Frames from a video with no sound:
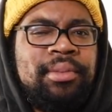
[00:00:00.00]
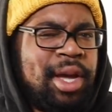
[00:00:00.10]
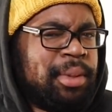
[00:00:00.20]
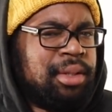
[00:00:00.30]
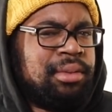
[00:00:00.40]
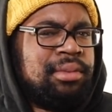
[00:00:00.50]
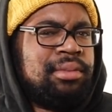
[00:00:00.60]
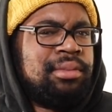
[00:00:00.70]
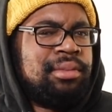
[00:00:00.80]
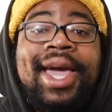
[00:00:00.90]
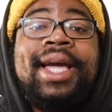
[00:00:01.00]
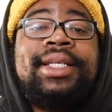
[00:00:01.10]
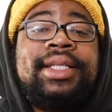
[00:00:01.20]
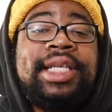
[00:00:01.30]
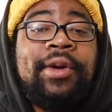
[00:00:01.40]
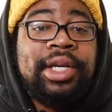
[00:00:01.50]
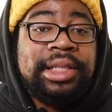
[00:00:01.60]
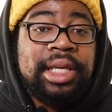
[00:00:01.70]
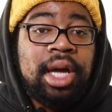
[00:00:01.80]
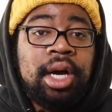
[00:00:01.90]
Maybe. It's
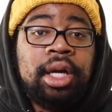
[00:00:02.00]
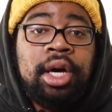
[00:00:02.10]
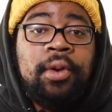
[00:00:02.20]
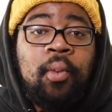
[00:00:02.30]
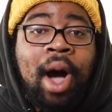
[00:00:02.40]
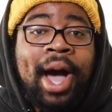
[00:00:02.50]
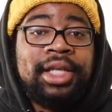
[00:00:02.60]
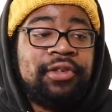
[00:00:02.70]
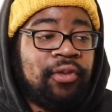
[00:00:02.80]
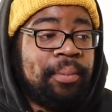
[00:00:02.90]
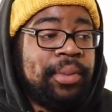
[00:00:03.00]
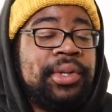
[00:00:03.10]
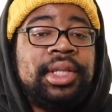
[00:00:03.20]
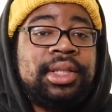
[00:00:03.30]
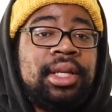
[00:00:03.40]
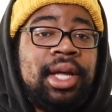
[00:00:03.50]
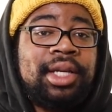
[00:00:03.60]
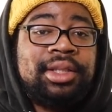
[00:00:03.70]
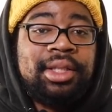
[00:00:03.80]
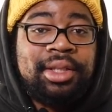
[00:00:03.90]
seriously a good watch from music
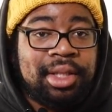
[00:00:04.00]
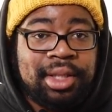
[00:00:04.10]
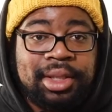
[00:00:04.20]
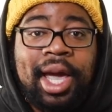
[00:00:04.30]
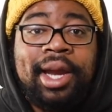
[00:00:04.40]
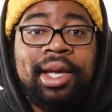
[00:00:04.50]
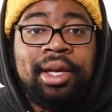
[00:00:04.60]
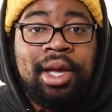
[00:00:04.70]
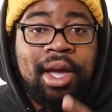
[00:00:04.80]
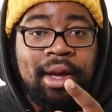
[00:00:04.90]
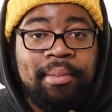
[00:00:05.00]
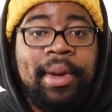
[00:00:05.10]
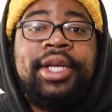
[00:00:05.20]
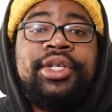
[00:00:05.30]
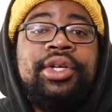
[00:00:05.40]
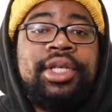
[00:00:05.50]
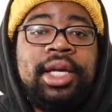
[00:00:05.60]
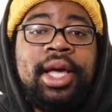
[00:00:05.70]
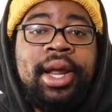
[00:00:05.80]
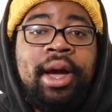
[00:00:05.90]
selection to the skating. Make sure you
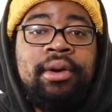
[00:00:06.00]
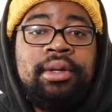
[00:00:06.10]
check that out.